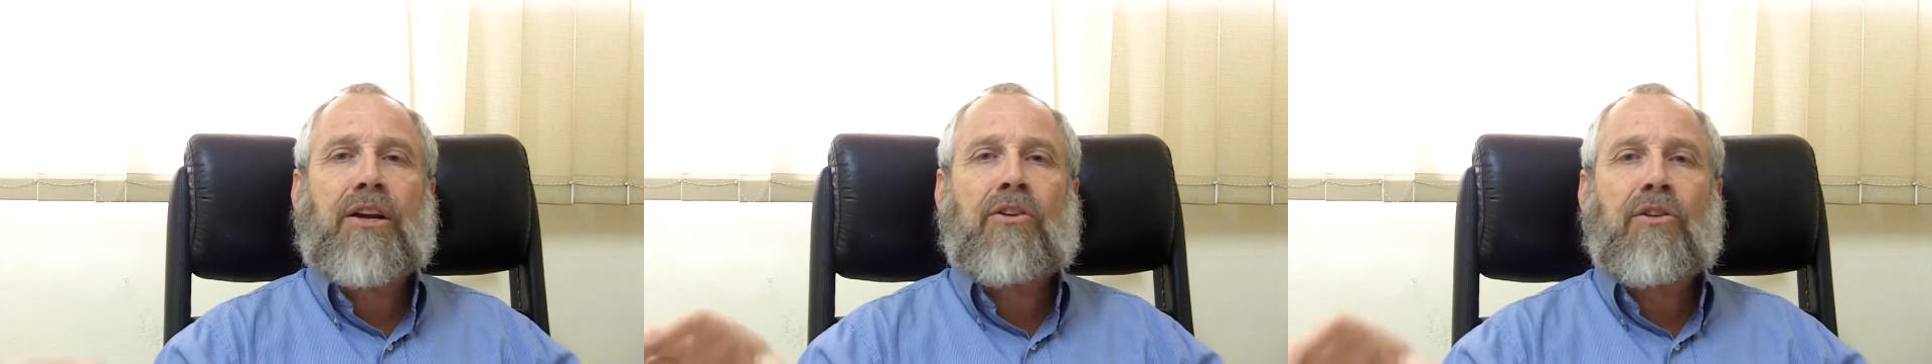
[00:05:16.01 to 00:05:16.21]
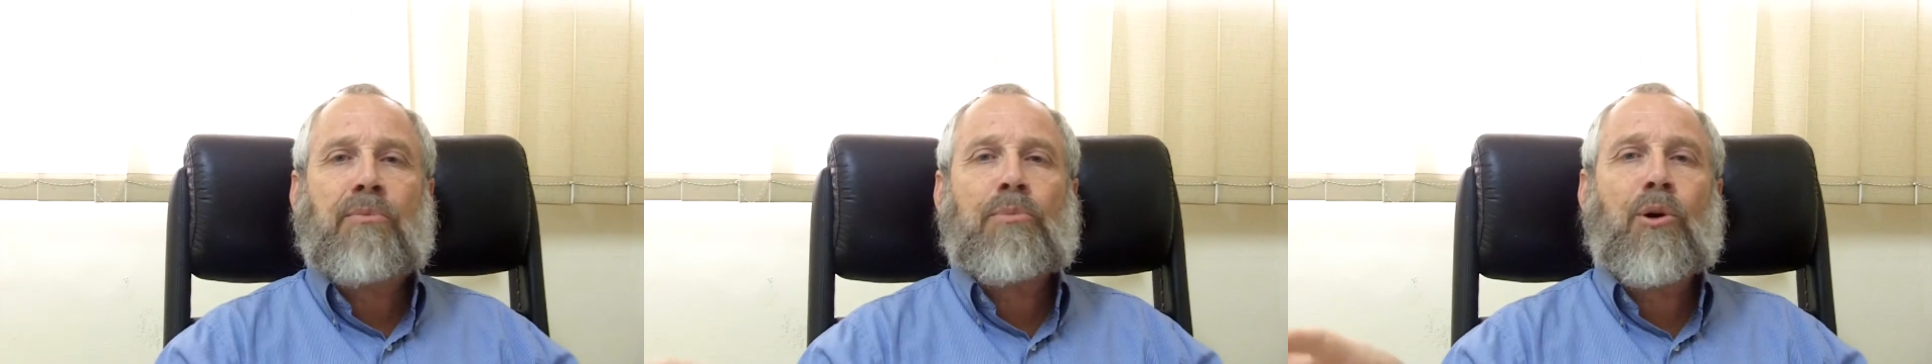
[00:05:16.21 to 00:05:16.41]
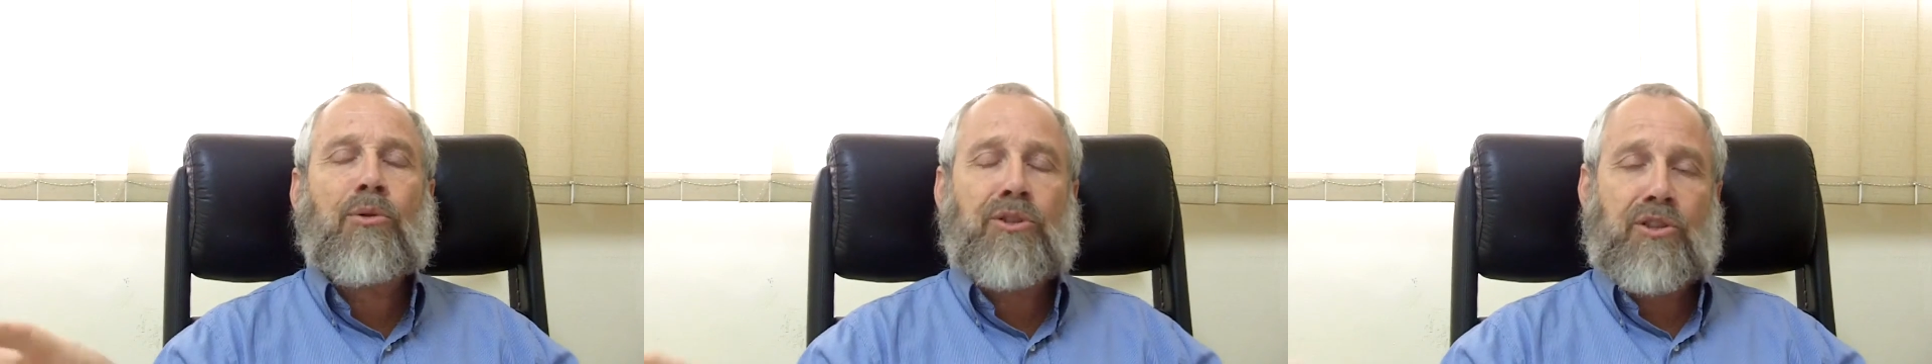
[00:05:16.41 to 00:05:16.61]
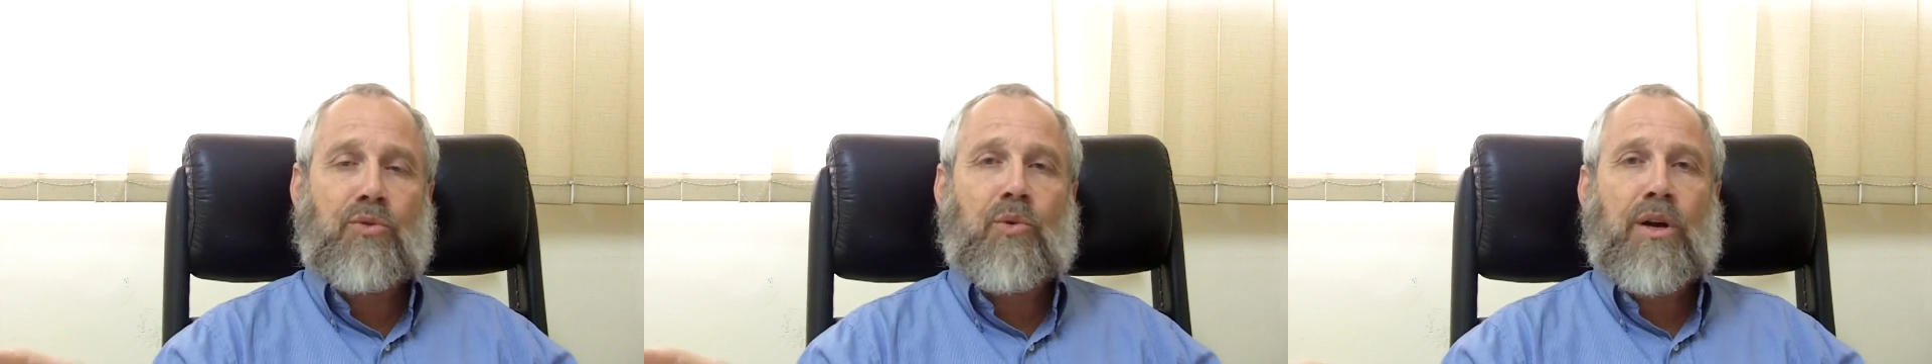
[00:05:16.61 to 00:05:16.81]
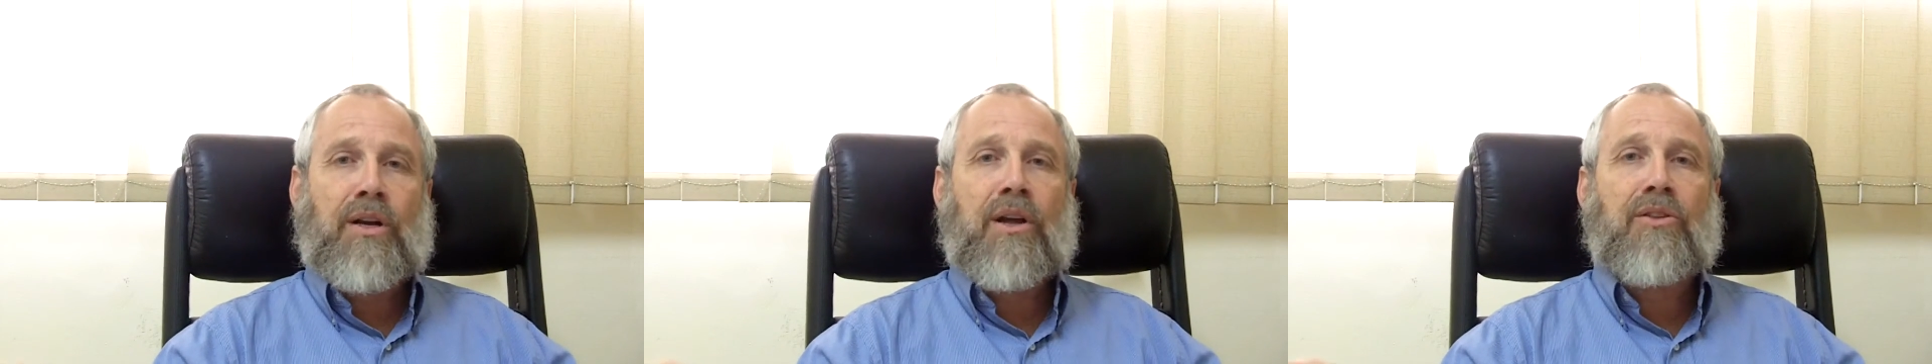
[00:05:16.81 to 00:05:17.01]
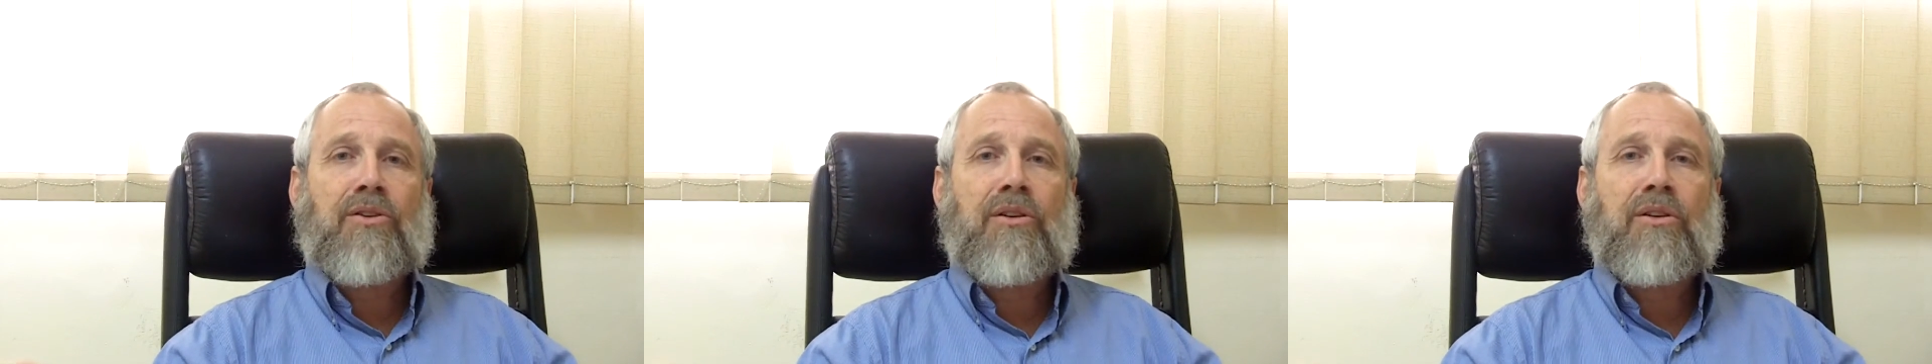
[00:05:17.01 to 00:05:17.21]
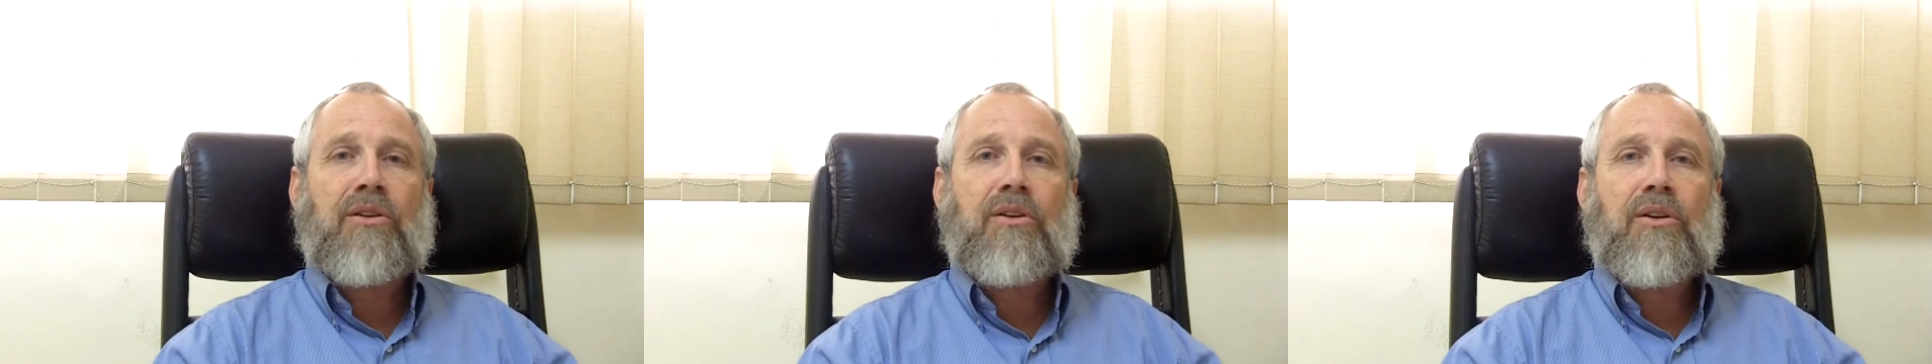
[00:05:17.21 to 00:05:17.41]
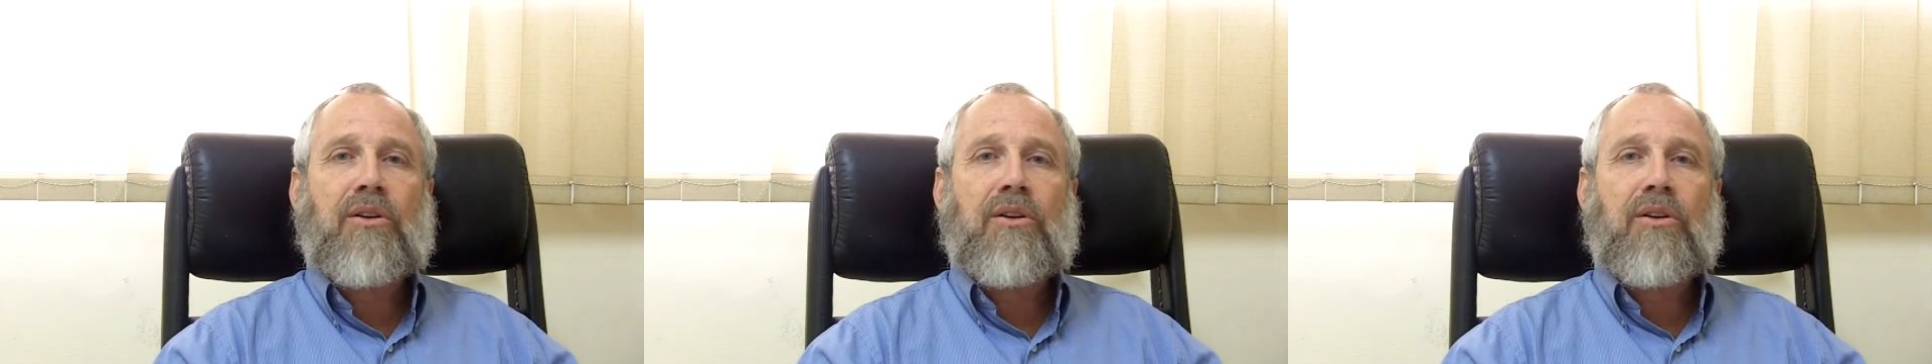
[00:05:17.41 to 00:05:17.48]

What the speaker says: and are opposed to one another.